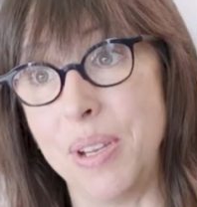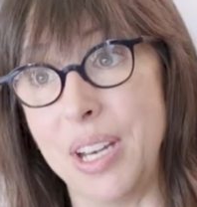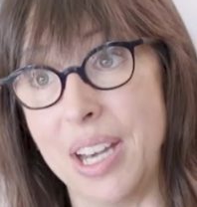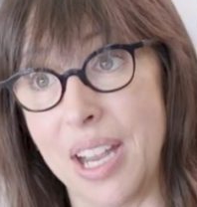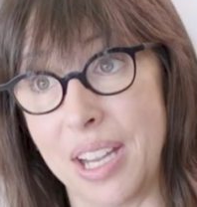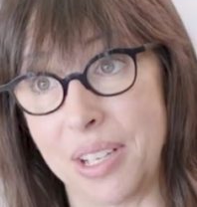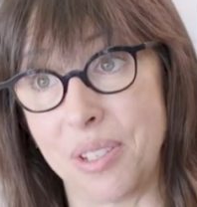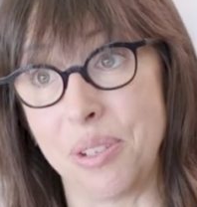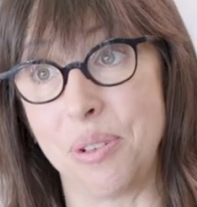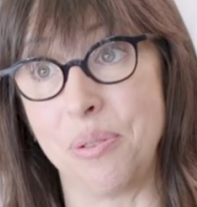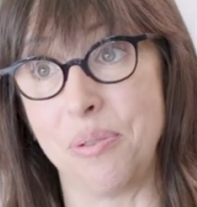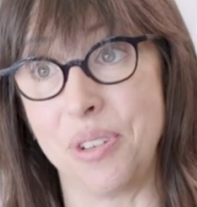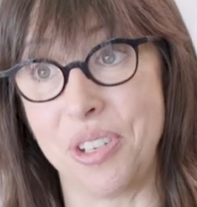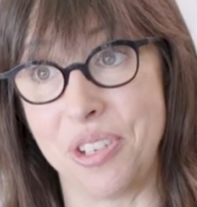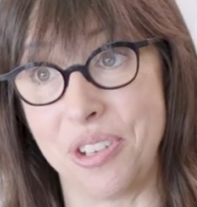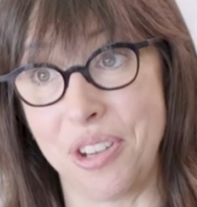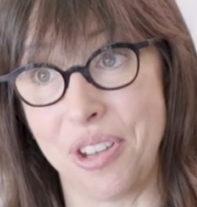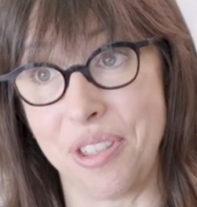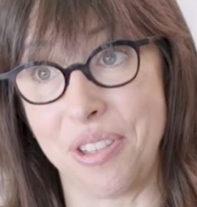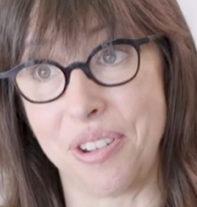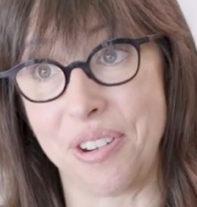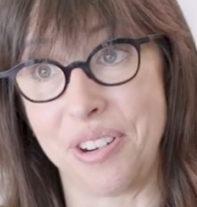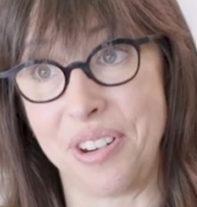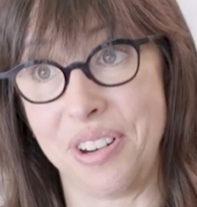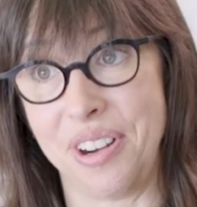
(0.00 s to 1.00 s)
be next to each
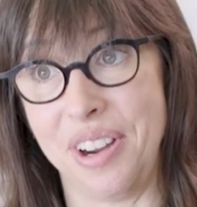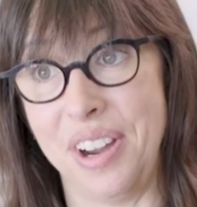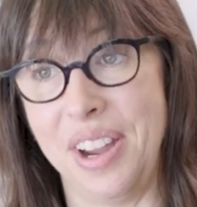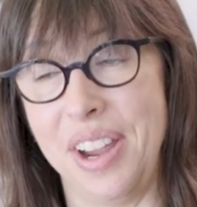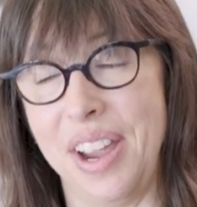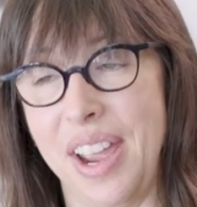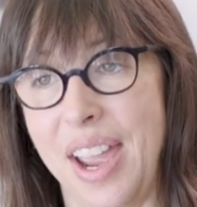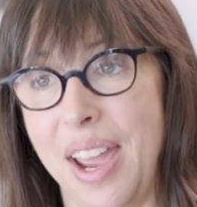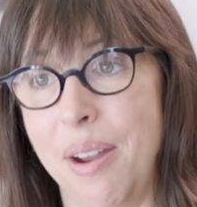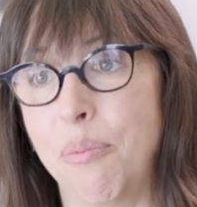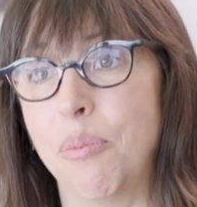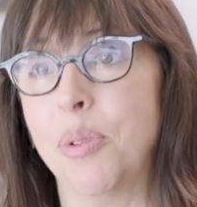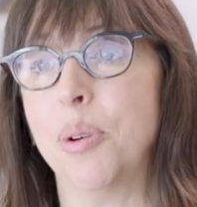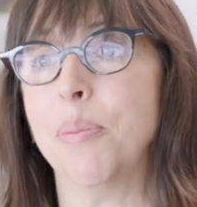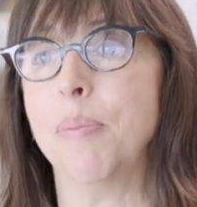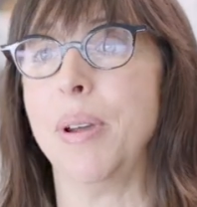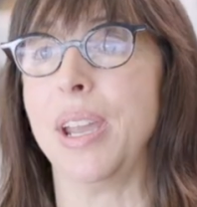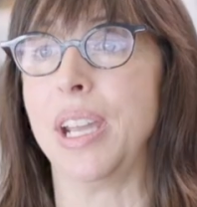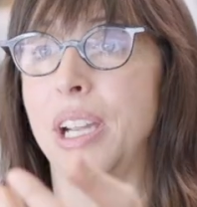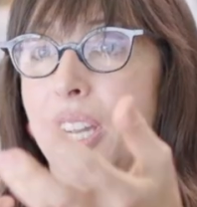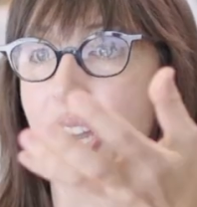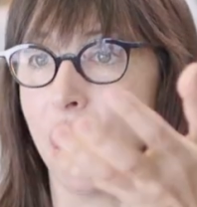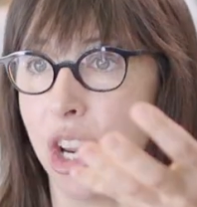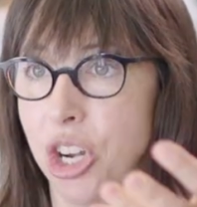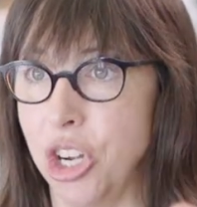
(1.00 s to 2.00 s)
other, and we'll
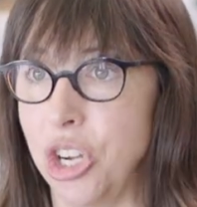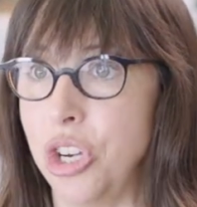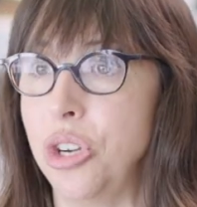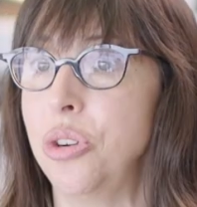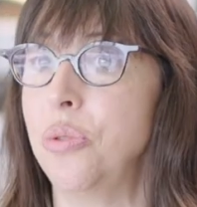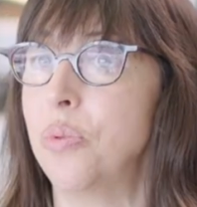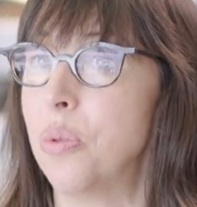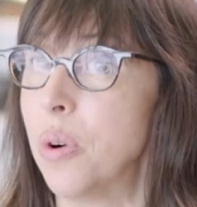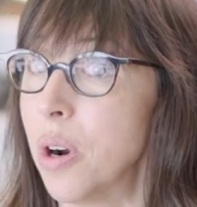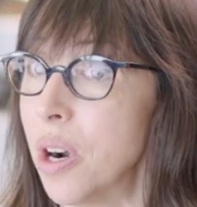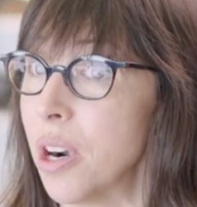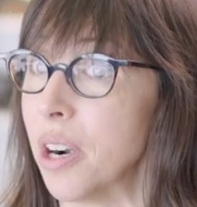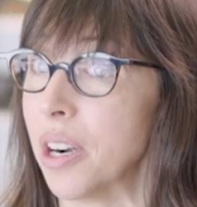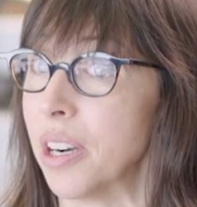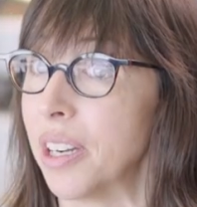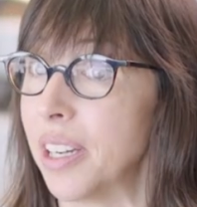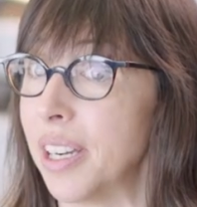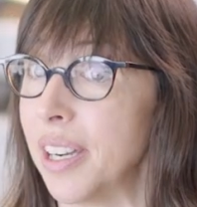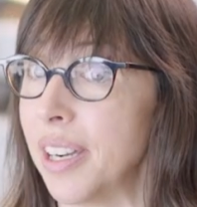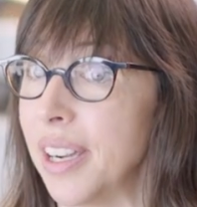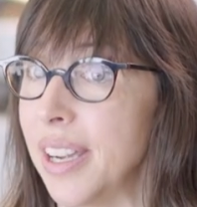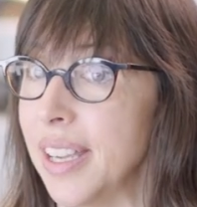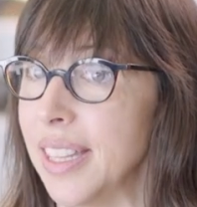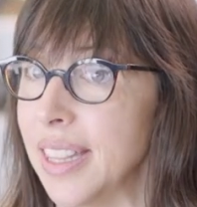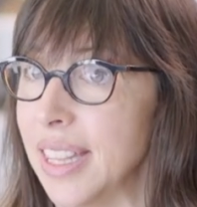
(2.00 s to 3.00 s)
make a new
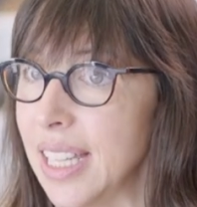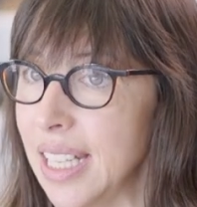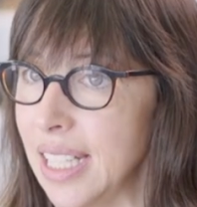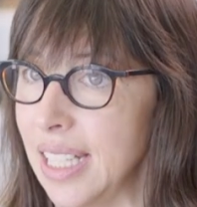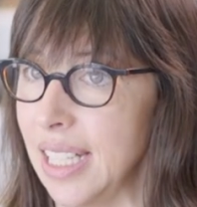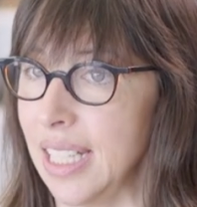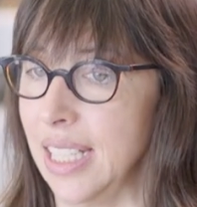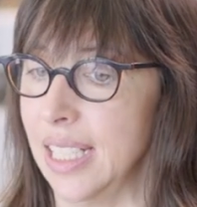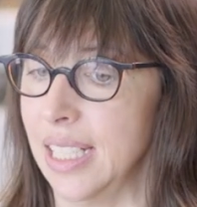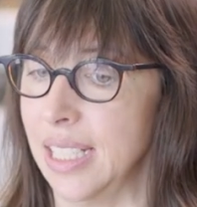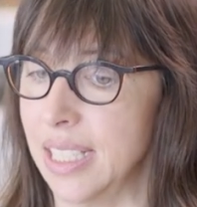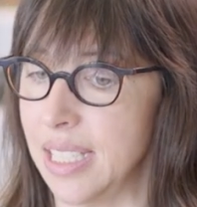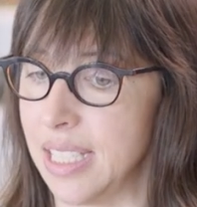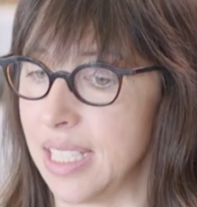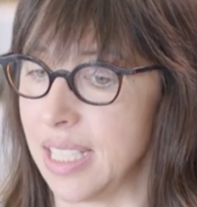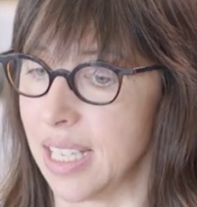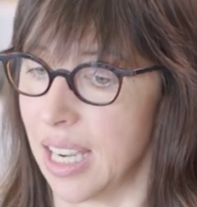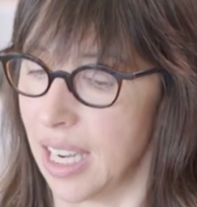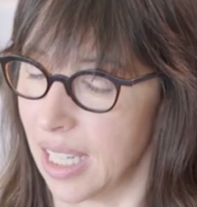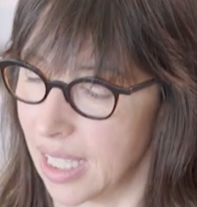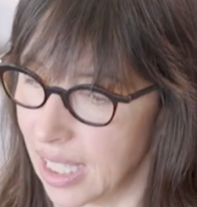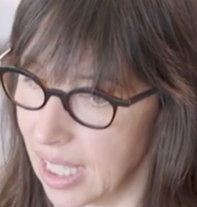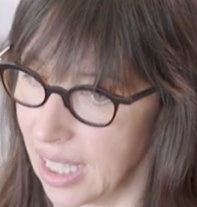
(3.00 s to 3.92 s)
work that is a